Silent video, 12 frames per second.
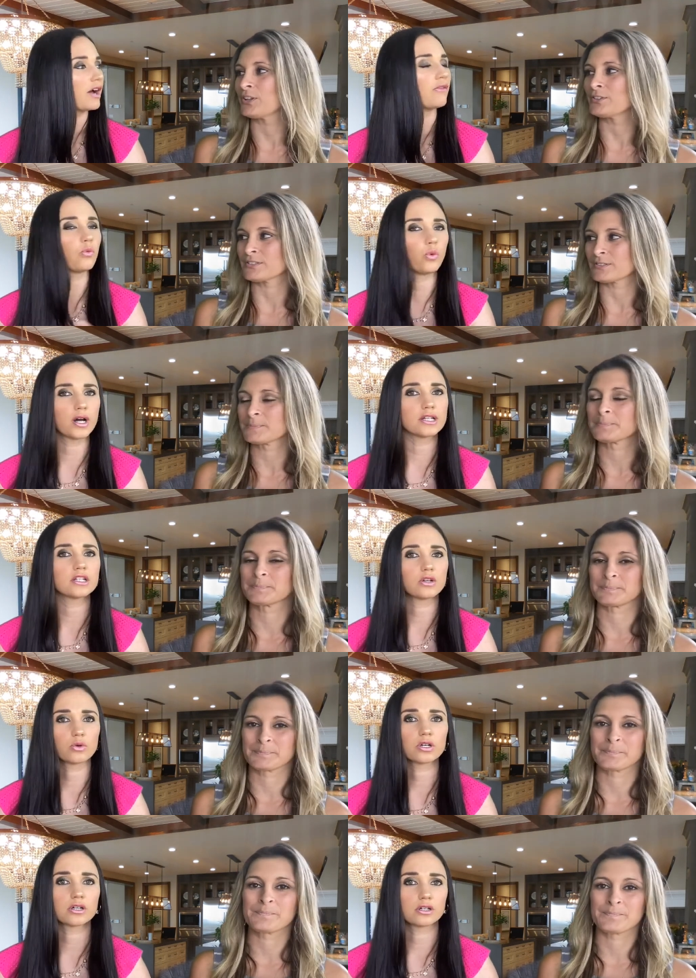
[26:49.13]
Speaker 1: of what
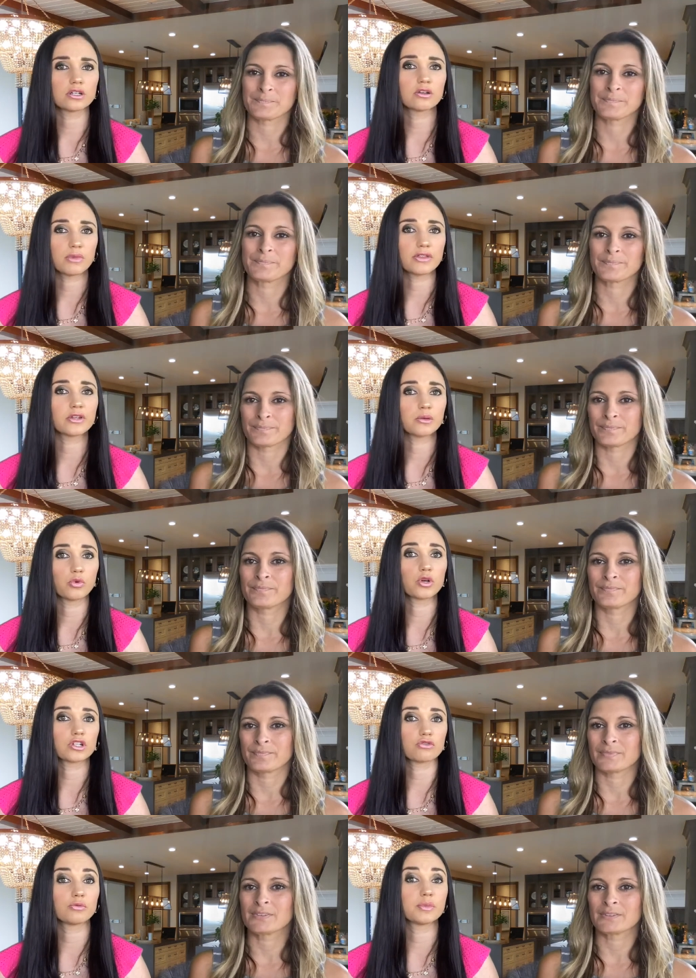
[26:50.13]
your your monthly
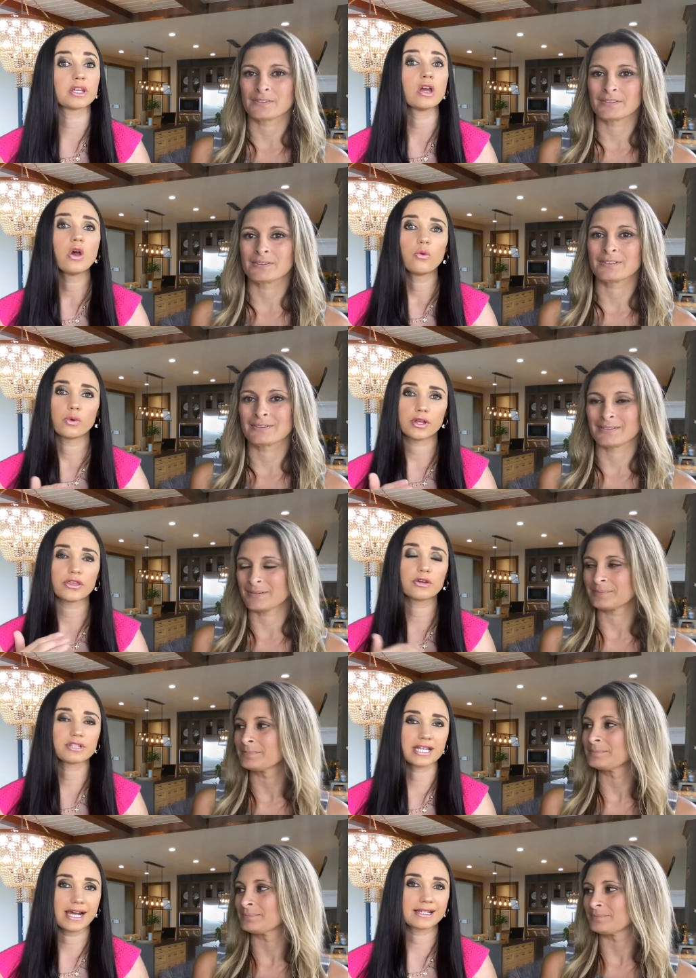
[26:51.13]
mortgage will be with
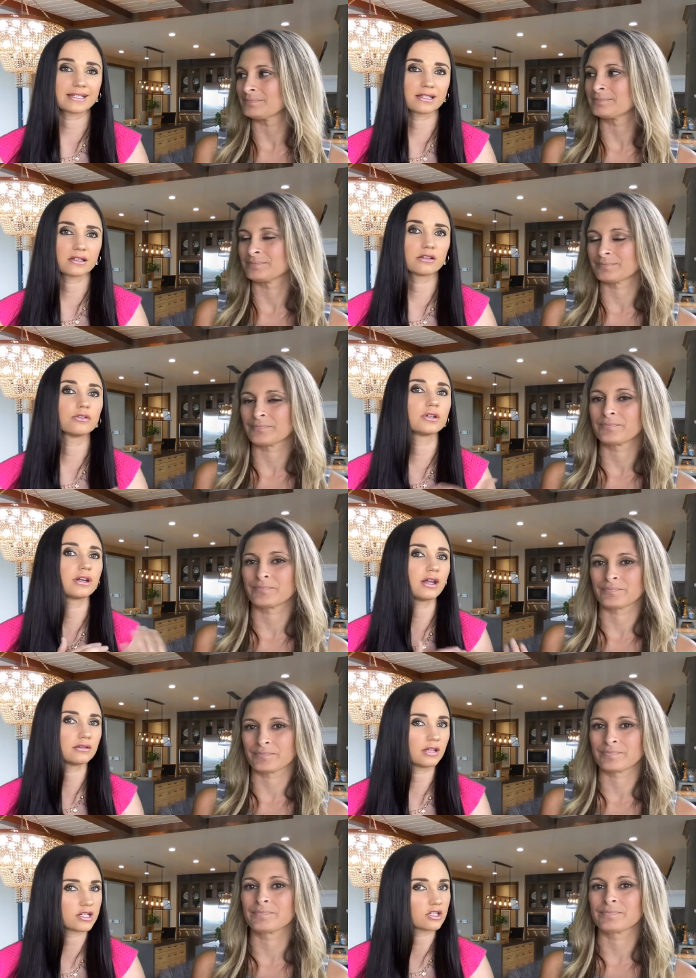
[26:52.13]
those taxes included,
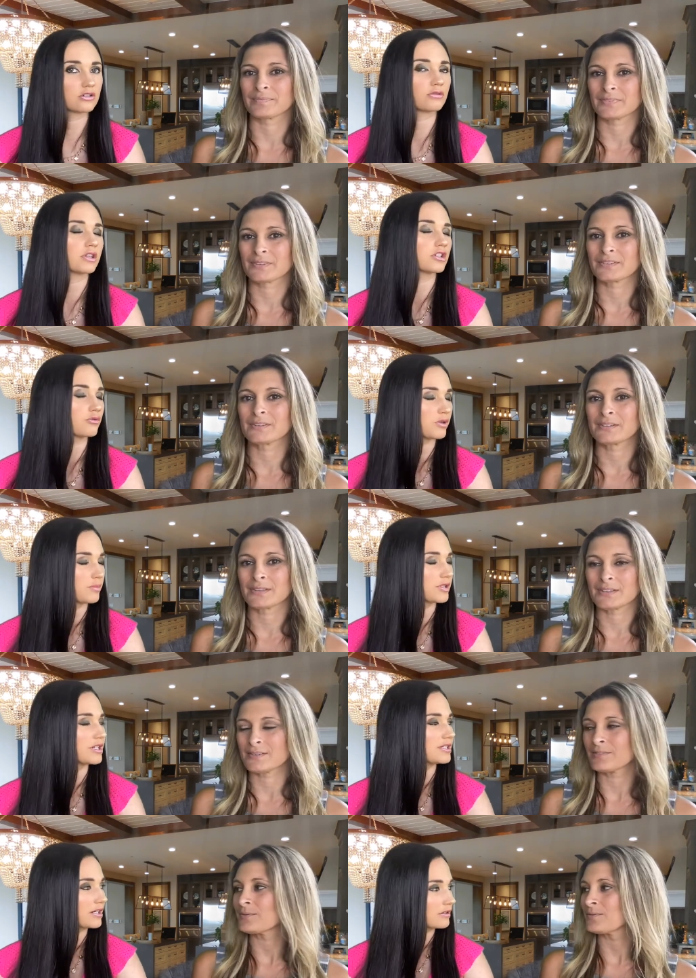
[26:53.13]
unless you're doing the
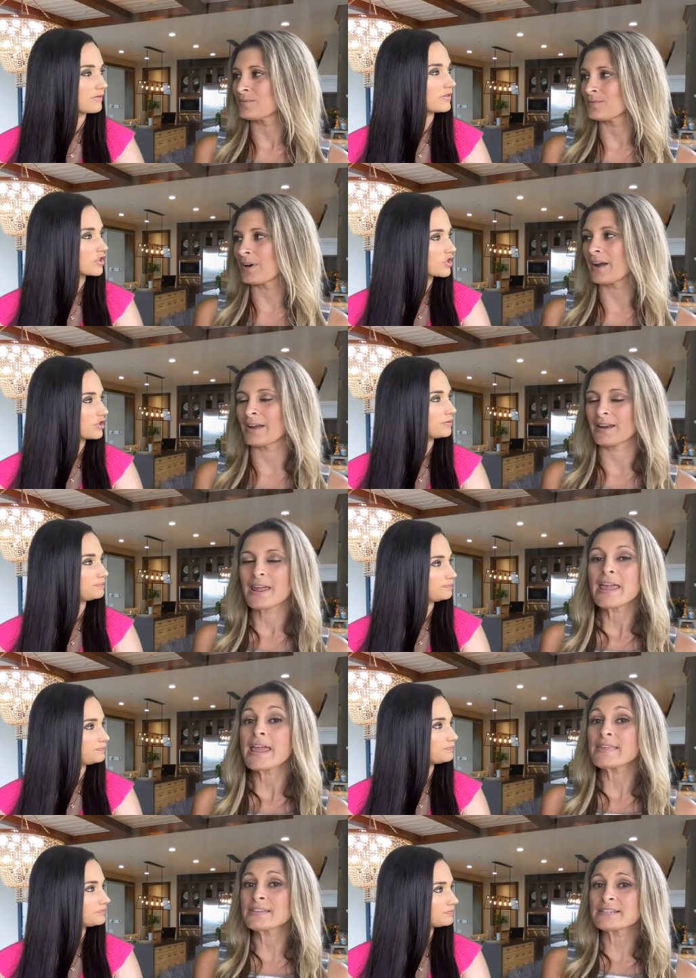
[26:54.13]
20% down convention. Right.
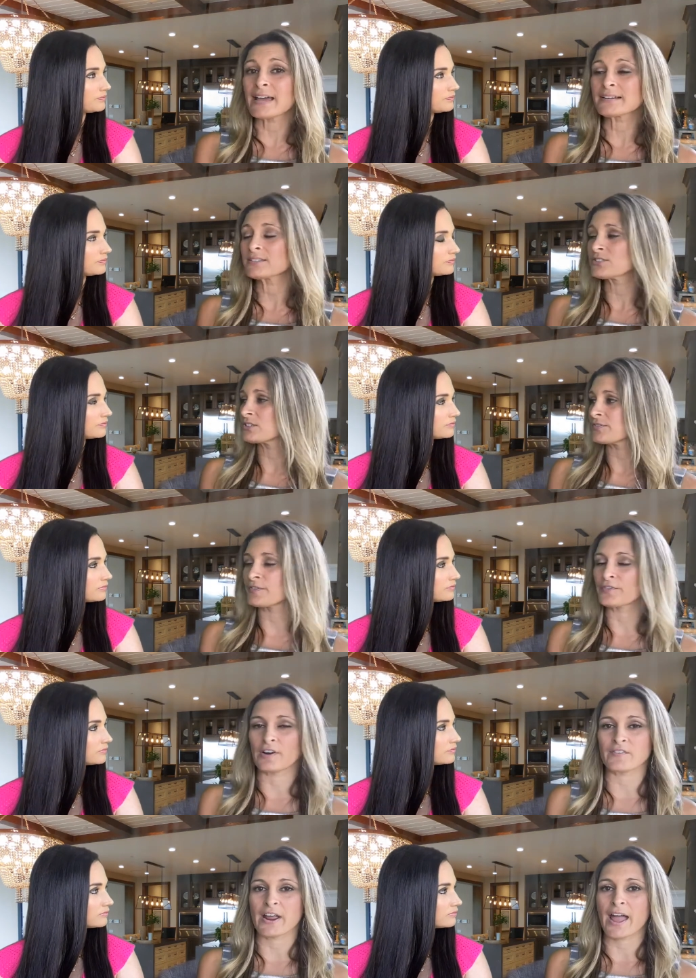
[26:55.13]
And
Speaker 2: the taxes are different
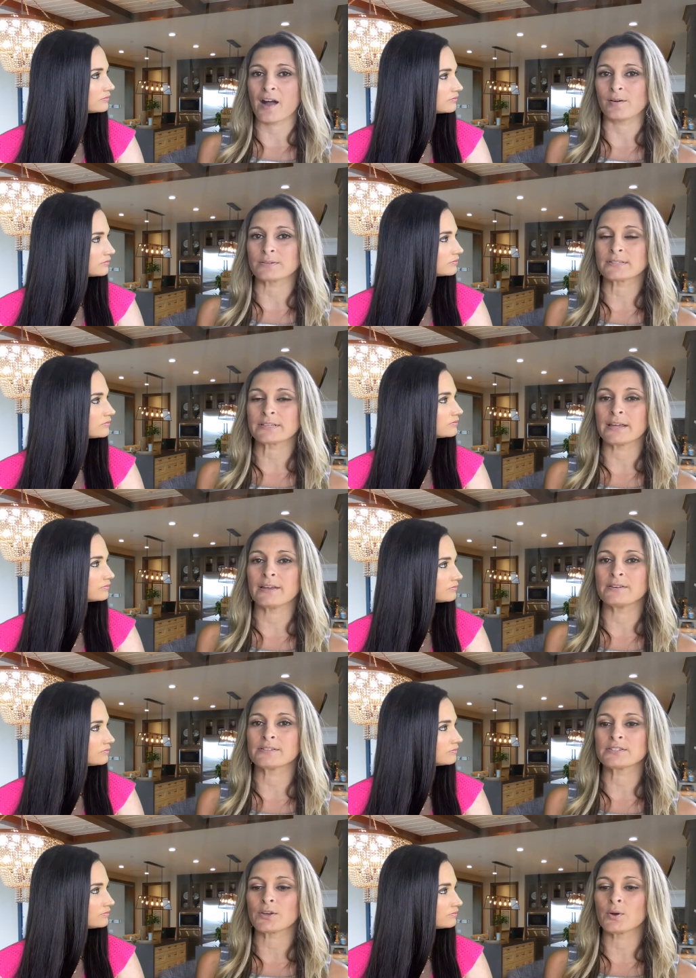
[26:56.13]
for every house. Mm -hmm.
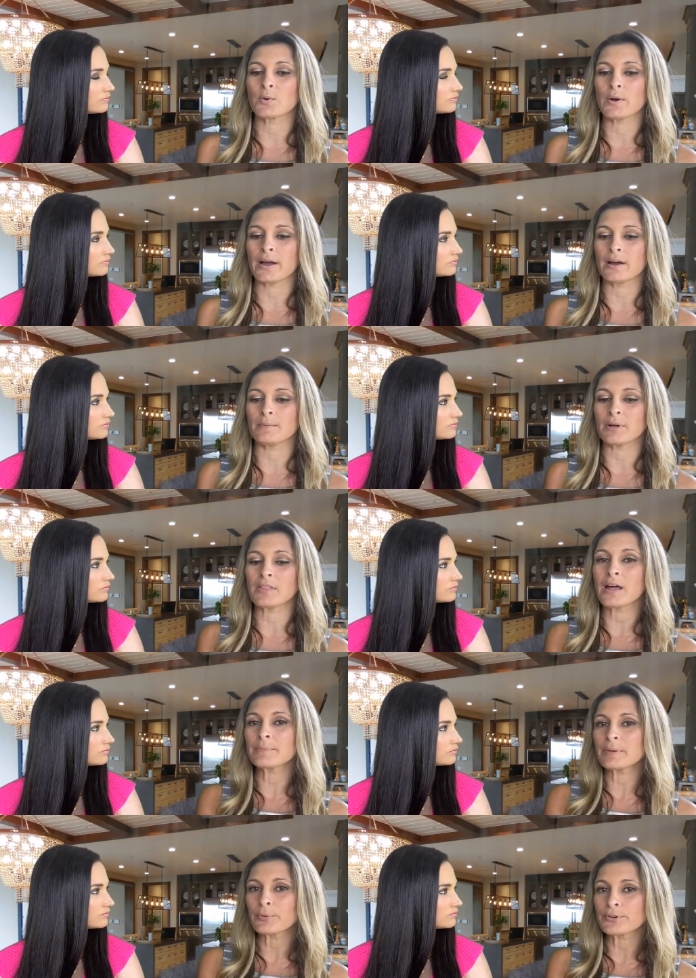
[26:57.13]
And so um, a
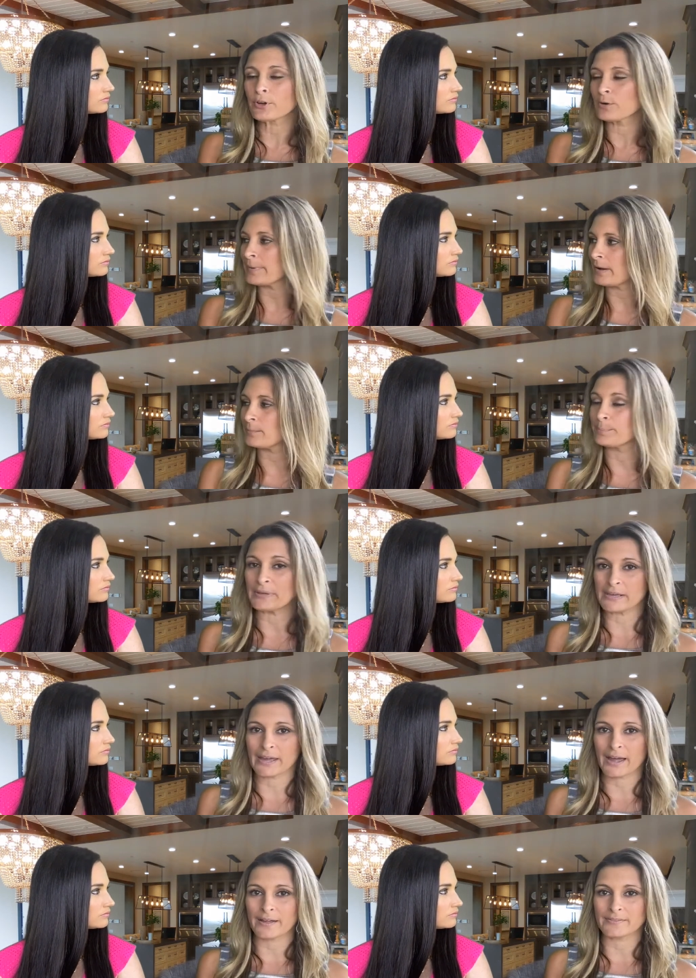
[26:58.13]
lot of people know about
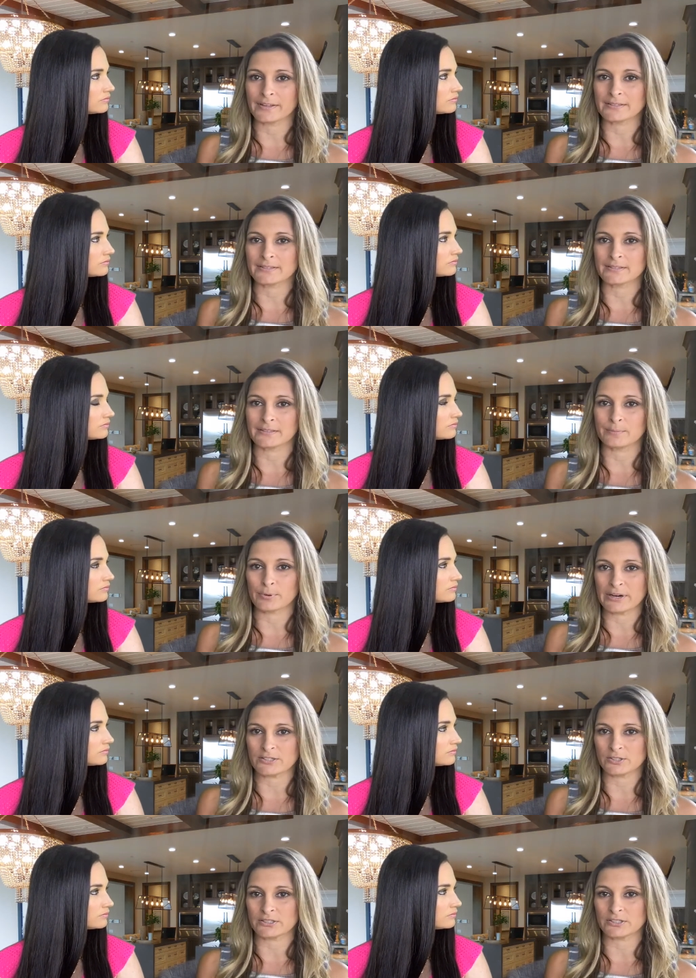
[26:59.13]
BCAD. That's the
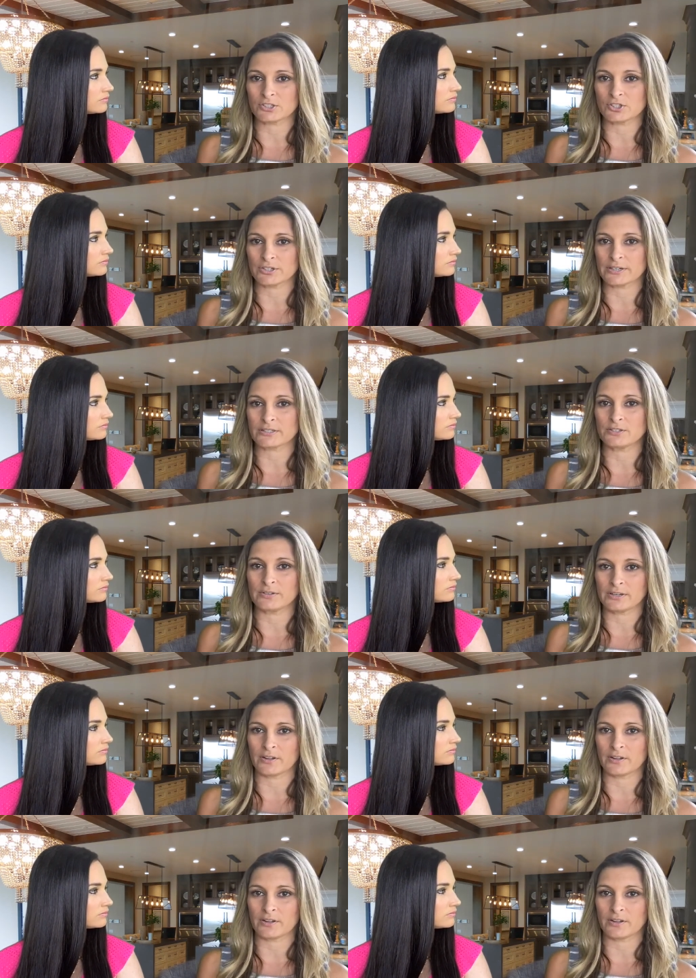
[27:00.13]
appraisal district. You can get